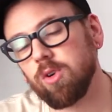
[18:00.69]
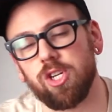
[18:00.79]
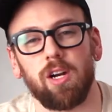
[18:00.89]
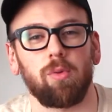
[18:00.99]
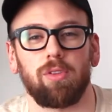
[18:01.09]

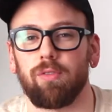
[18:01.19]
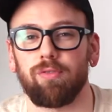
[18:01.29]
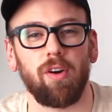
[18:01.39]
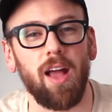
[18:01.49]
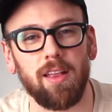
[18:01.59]
share it with your
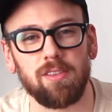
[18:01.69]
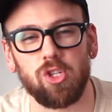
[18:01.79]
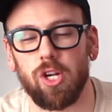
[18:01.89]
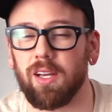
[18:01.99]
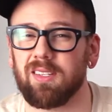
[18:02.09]

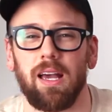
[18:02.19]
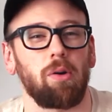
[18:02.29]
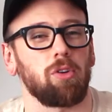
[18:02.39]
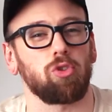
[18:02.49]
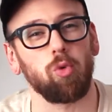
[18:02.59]
friends, check us
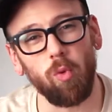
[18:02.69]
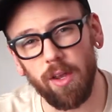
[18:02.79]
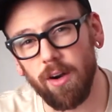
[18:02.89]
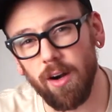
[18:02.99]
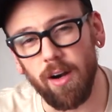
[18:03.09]
out on
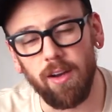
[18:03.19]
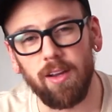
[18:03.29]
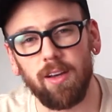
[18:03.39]
Twitter,